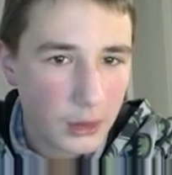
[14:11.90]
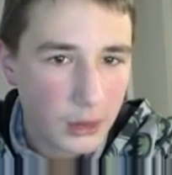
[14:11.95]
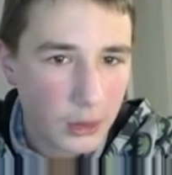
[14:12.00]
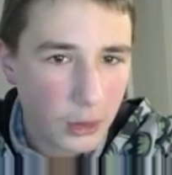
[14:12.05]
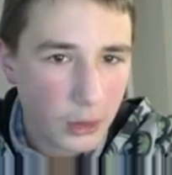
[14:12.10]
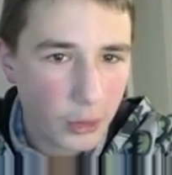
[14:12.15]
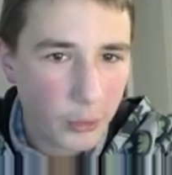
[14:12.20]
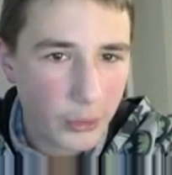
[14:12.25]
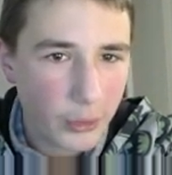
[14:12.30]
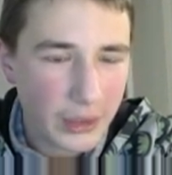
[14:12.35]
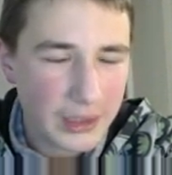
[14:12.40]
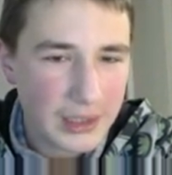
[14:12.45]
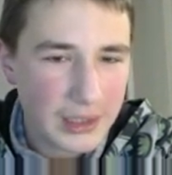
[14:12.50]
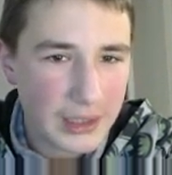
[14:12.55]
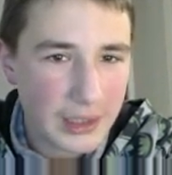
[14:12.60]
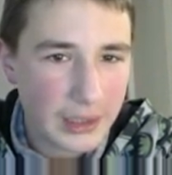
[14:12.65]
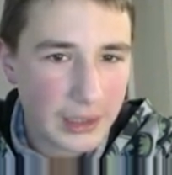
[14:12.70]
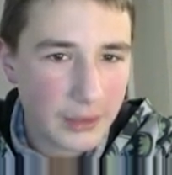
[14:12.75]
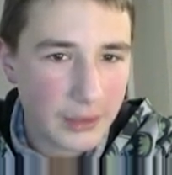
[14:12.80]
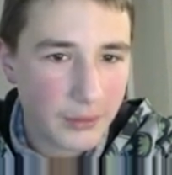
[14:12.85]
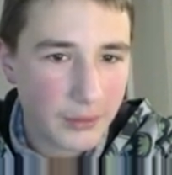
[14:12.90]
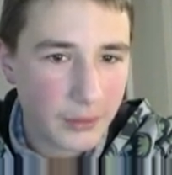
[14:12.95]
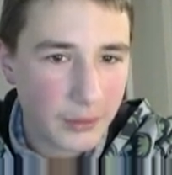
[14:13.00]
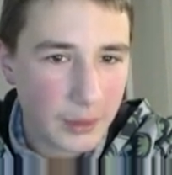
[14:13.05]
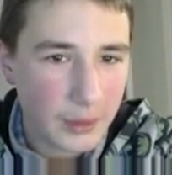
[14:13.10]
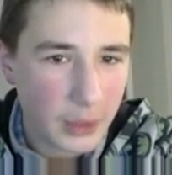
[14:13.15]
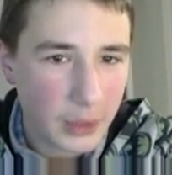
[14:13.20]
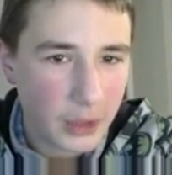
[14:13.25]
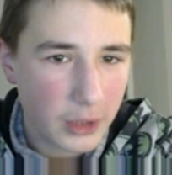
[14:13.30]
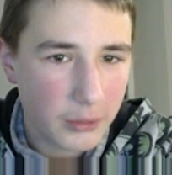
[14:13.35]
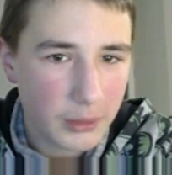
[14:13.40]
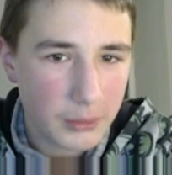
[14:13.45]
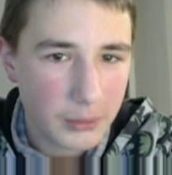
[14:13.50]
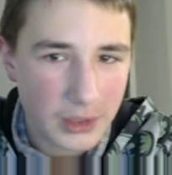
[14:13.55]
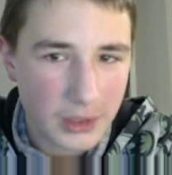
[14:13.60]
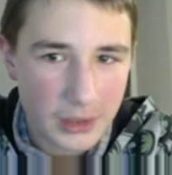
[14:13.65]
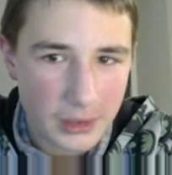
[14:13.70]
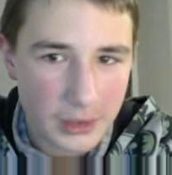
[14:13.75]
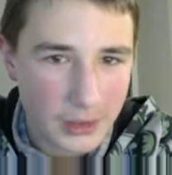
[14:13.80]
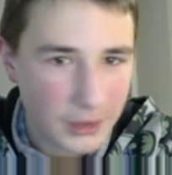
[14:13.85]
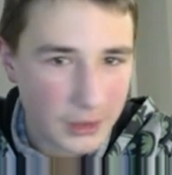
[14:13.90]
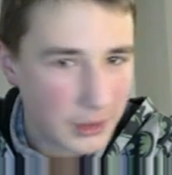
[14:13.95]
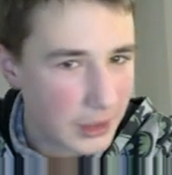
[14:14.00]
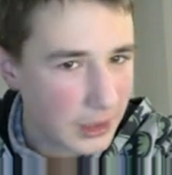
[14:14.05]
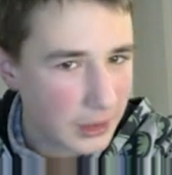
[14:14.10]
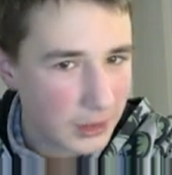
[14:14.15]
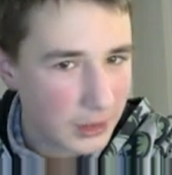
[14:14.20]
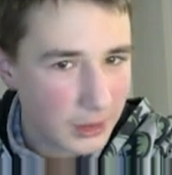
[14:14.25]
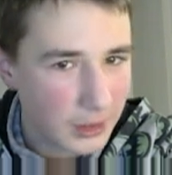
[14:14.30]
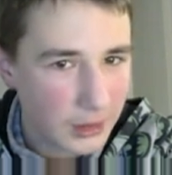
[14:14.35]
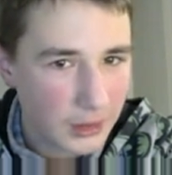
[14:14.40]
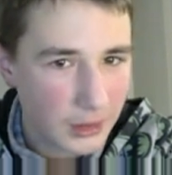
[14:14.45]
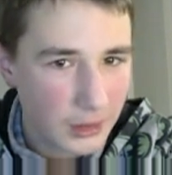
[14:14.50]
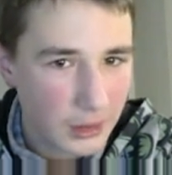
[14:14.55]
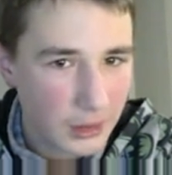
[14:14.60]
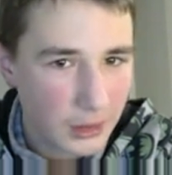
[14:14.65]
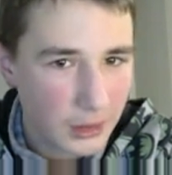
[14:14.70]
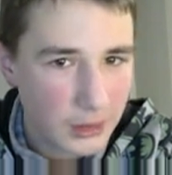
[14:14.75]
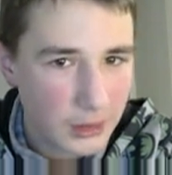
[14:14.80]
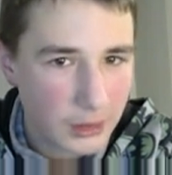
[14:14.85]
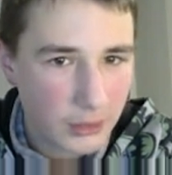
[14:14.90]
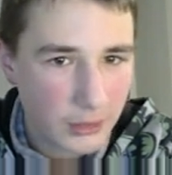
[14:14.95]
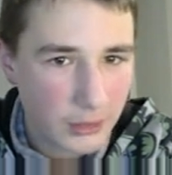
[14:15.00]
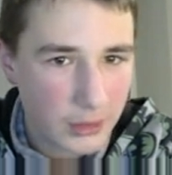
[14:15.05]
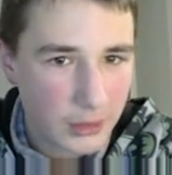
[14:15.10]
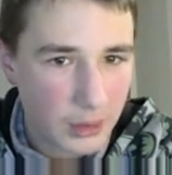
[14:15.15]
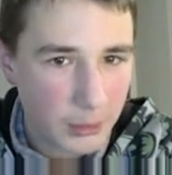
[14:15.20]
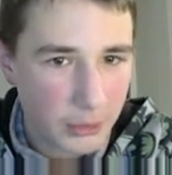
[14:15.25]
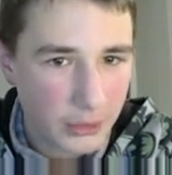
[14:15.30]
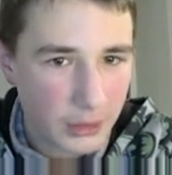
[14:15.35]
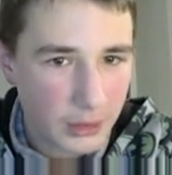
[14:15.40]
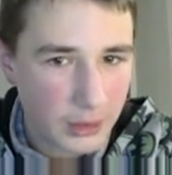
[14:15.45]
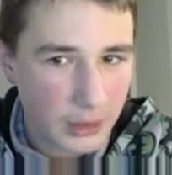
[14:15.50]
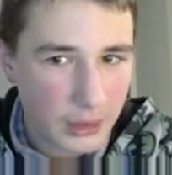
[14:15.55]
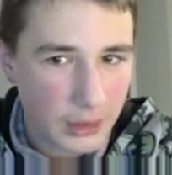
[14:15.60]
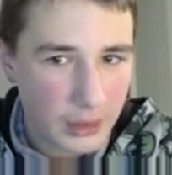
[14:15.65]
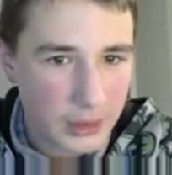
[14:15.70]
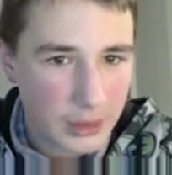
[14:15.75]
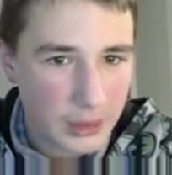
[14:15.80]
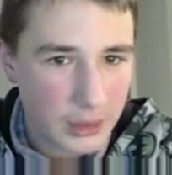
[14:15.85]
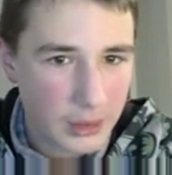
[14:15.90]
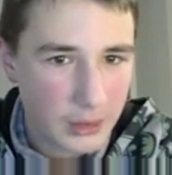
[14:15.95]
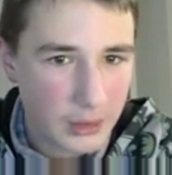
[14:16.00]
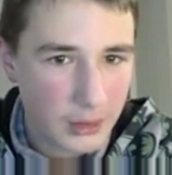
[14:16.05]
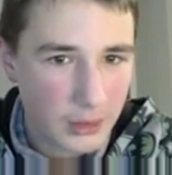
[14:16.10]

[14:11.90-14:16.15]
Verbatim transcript: Oh, why did I give away my queen? I shouldn't take it. It's Ultrabullet, guys.